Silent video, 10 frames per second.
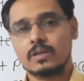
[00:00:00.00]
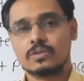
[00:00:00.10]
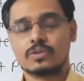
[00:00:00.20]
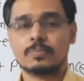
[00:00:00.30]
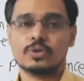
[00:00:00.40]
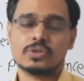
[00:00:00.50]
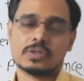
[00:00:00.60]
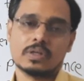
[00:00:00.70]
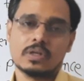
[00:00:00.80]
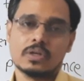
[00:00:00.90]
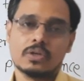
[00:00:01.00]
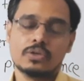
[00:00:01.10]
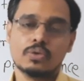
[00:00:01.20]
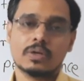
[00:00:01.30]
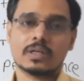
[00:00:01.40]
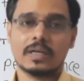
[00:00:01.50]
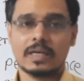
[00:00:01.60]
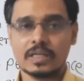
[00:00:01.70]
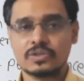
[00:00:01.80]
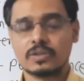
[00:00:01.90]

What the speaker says: Suppose your age